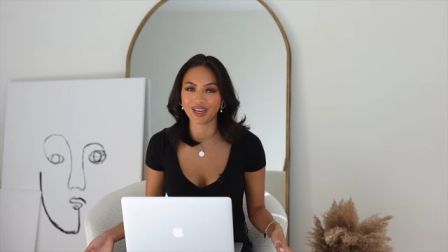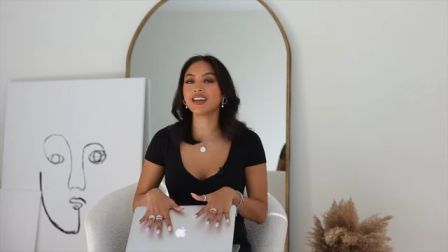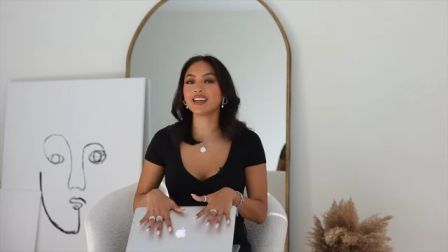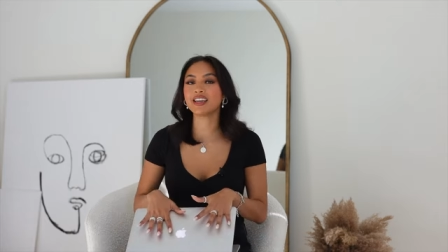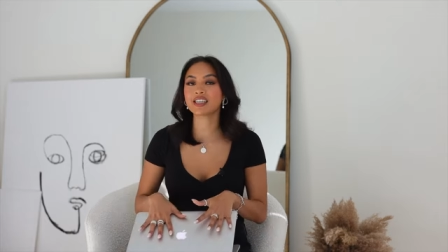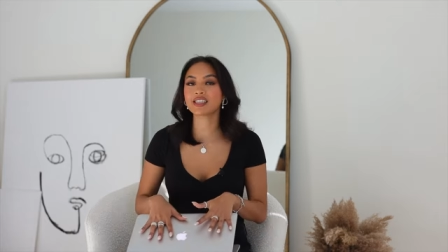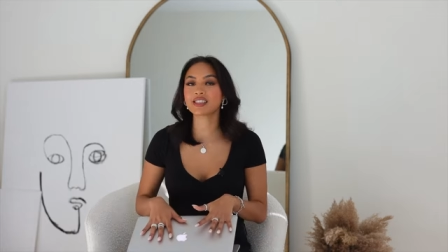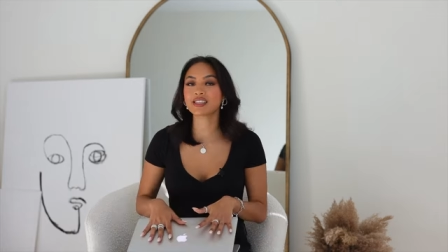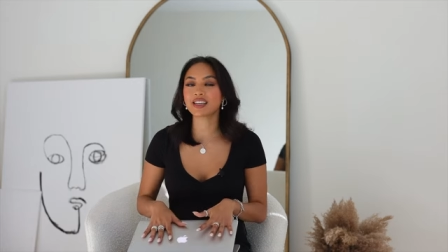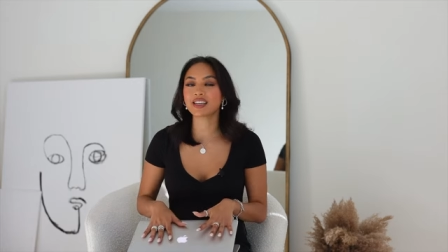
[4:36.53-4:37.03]
And
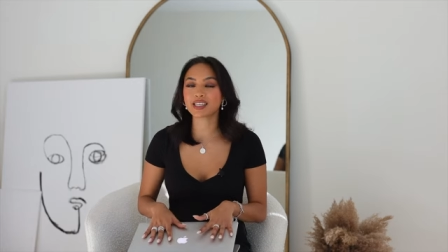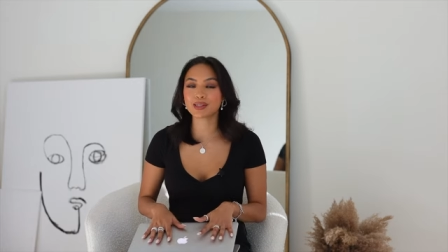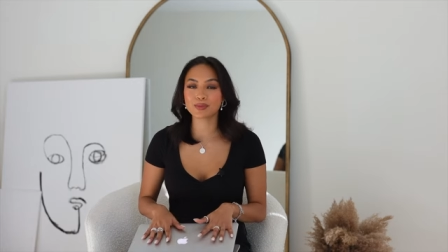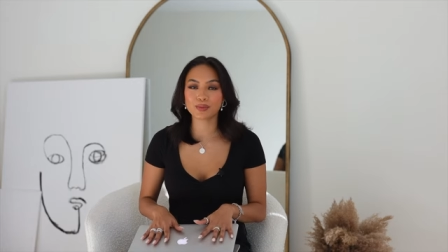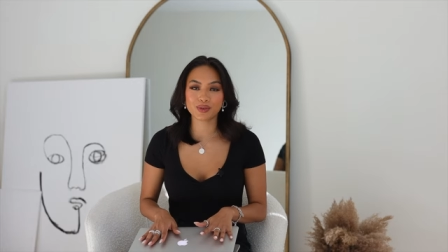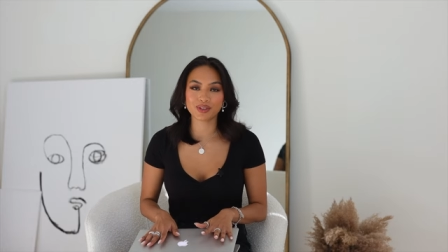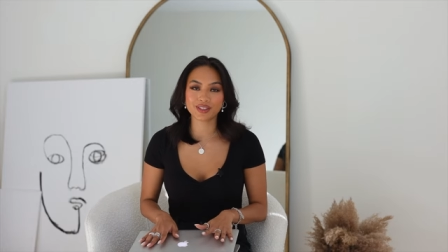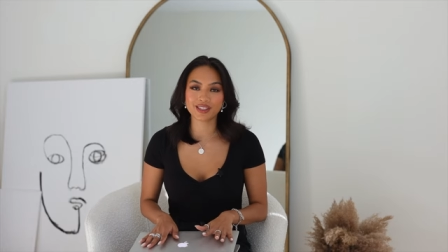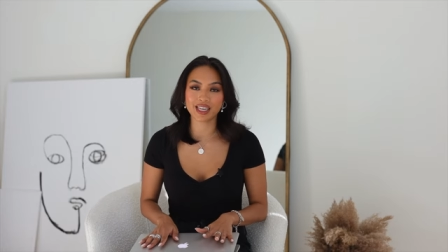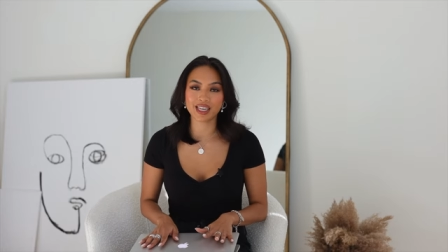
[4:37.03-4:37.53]
here's the next
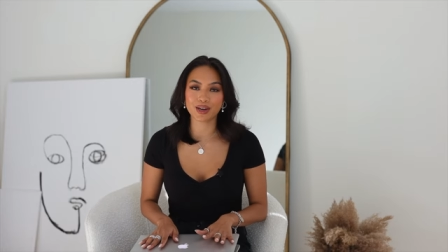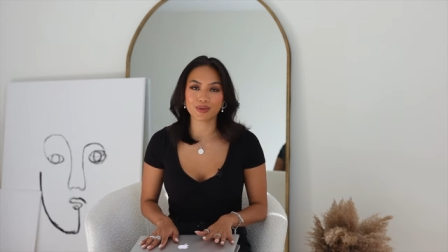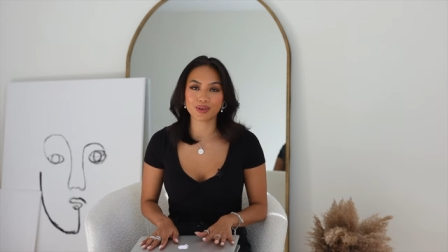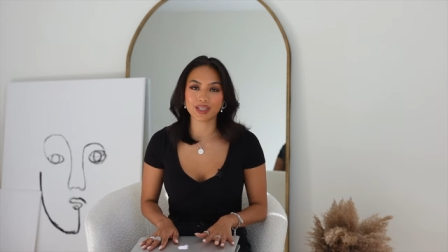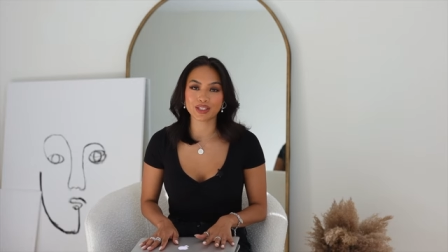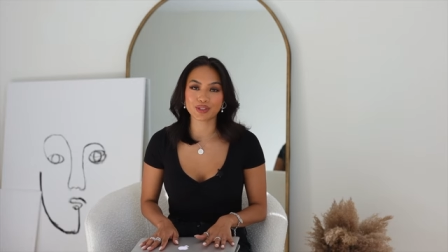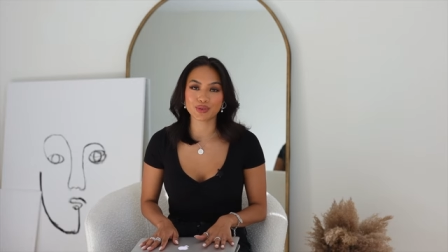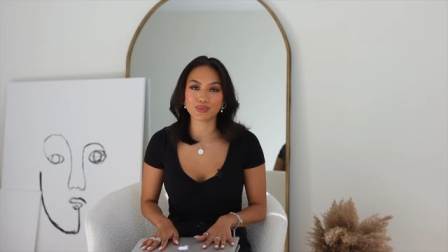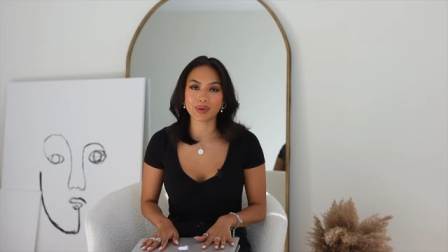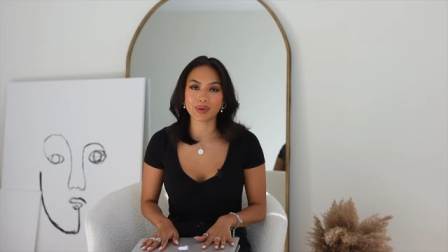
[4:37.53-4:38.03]
point that I
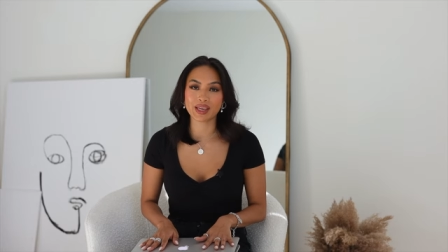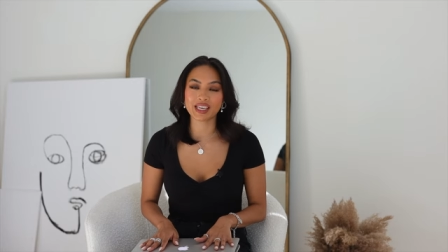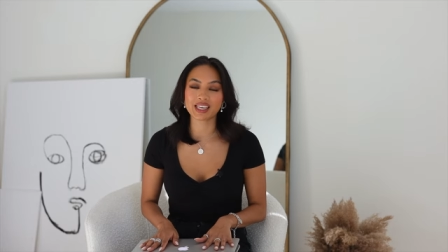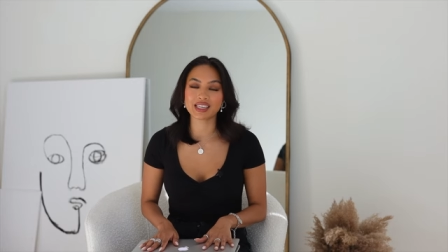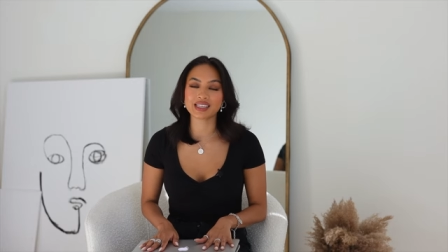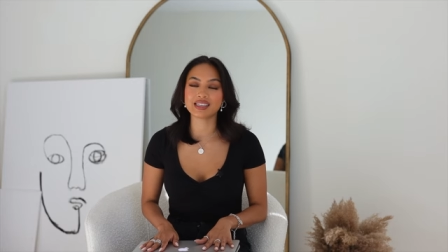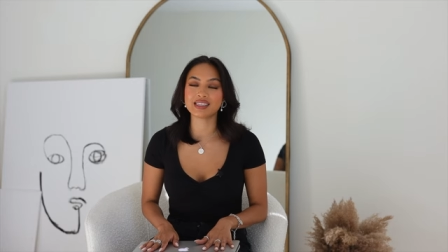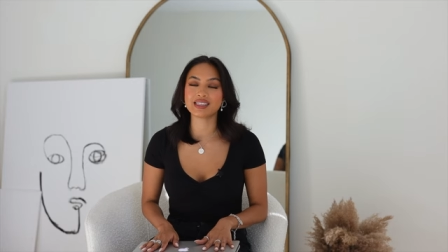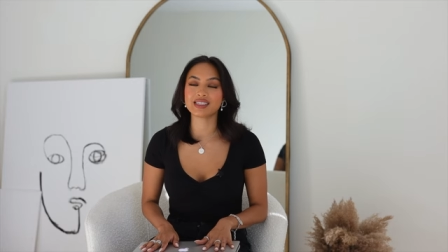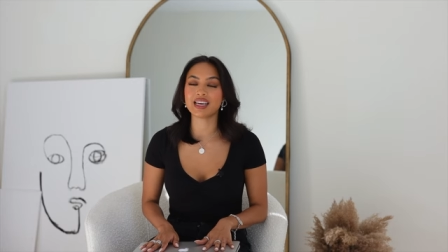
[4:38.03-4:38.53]
wanted to make
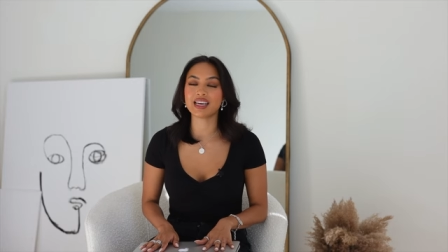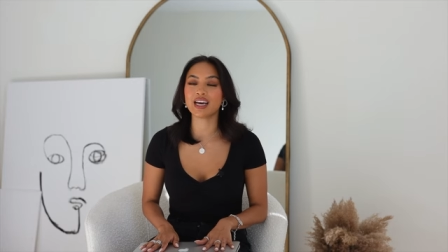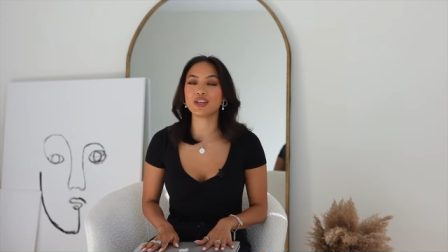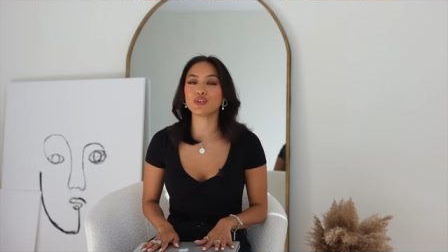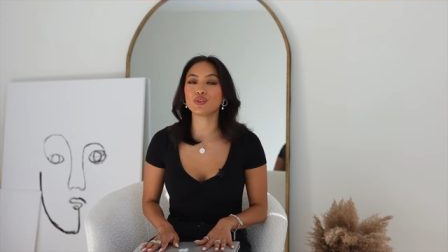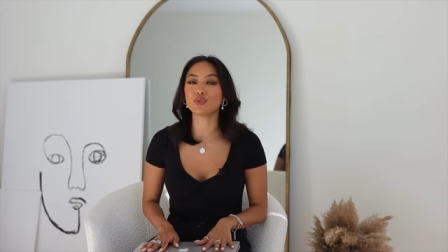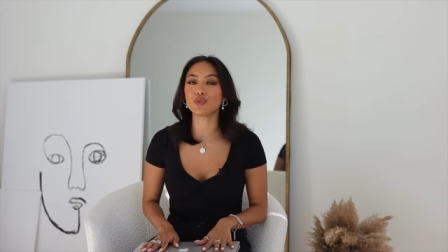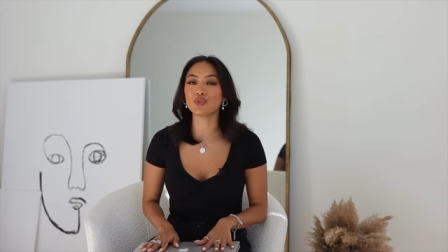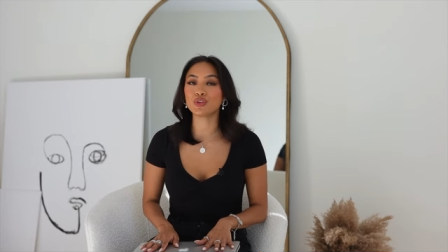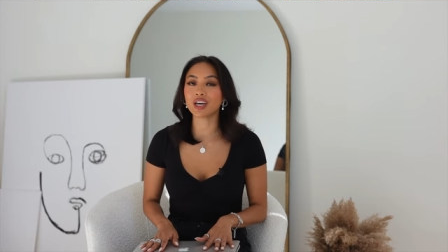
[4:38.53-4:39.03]
is
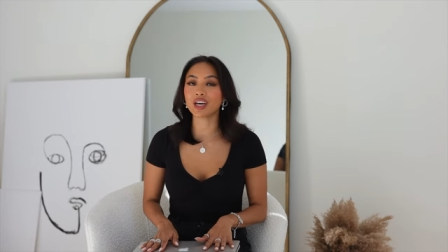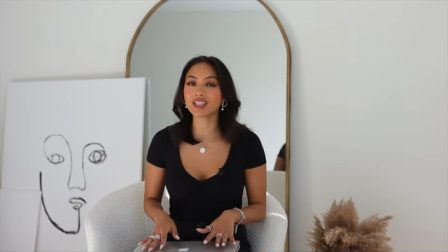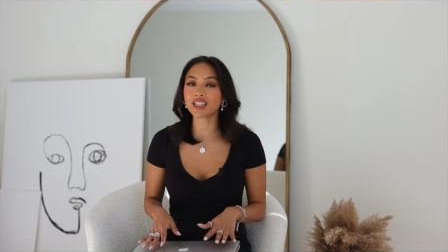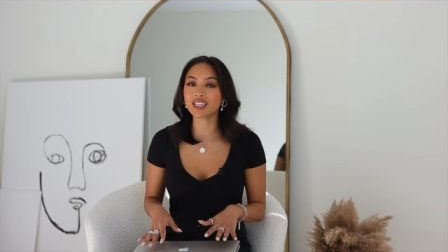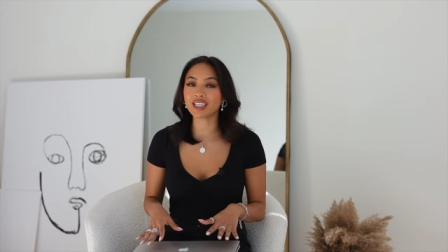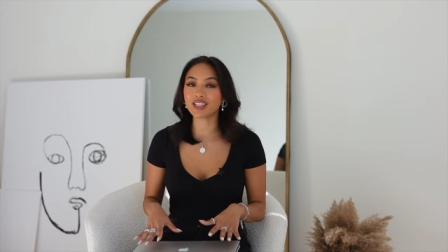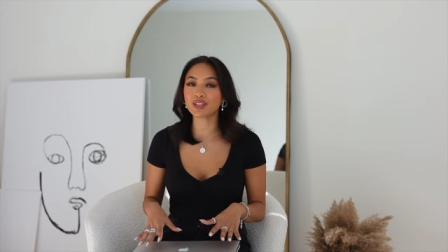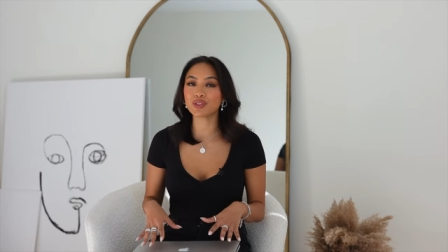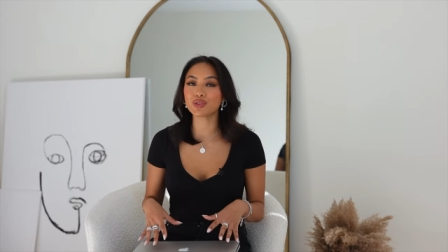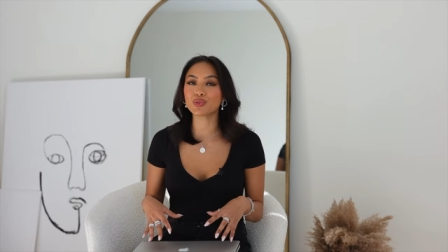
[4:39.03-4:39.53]
that you do not
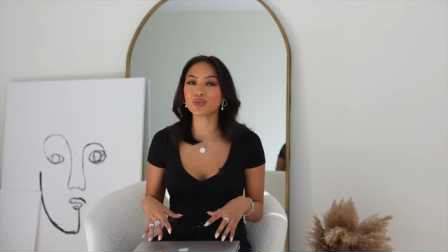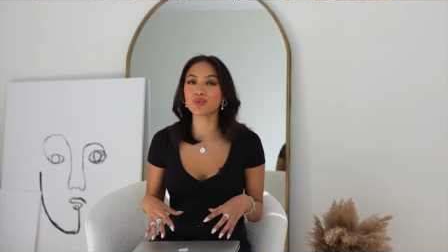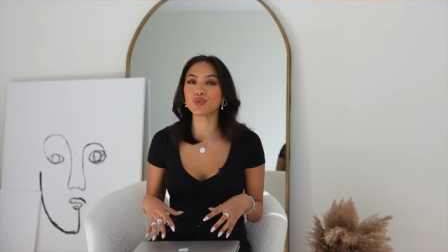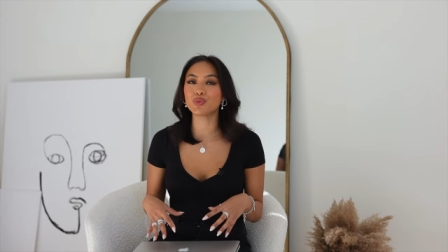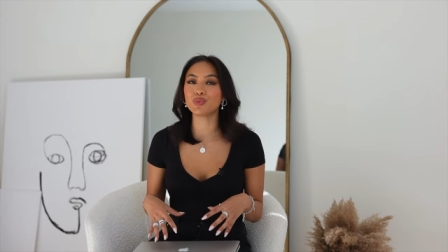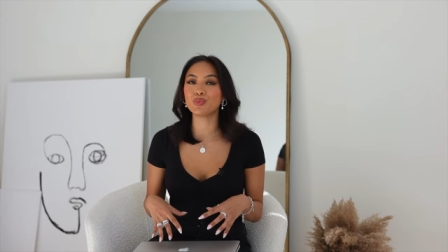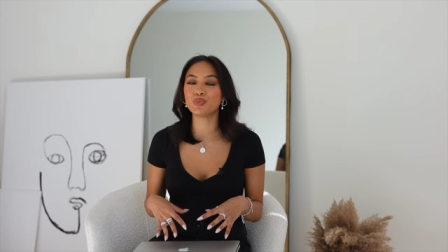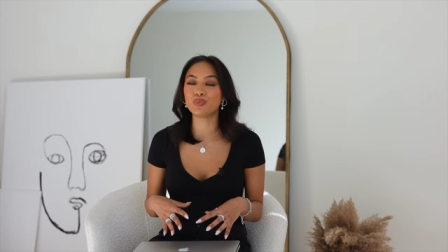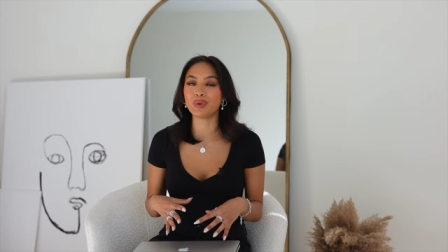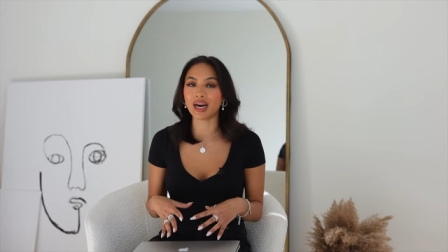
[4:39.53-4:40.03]
need
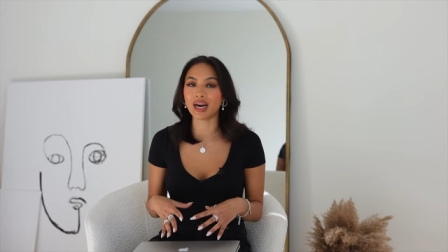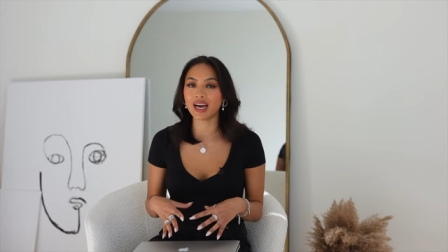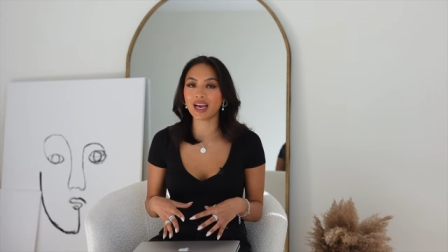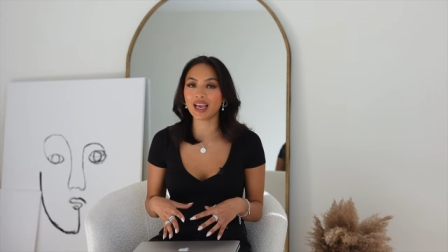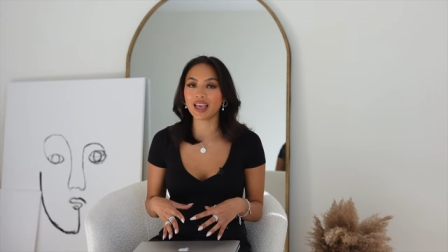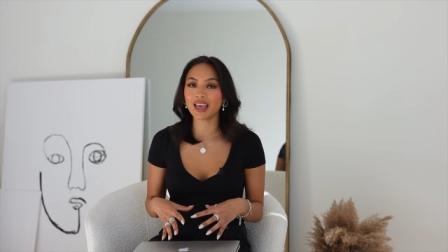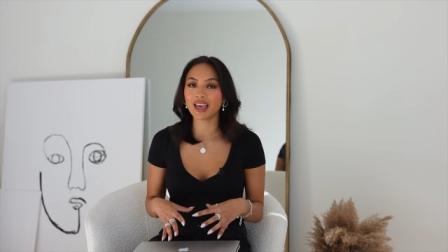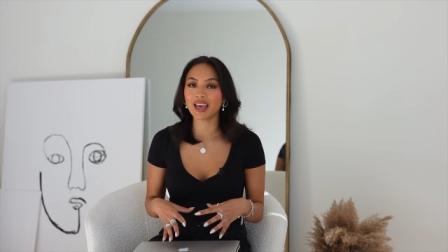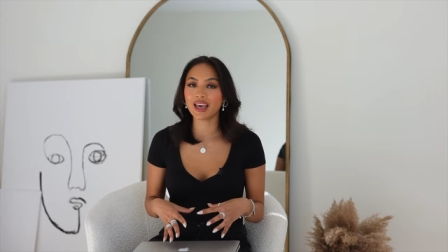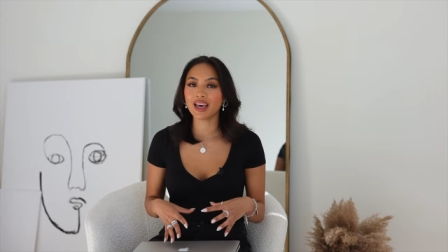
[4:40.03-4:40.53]
to
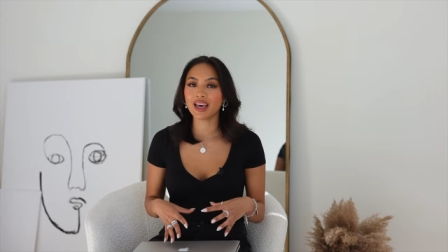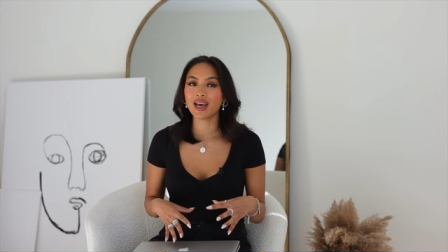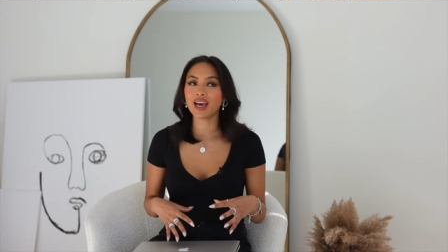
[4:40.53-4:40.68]
buy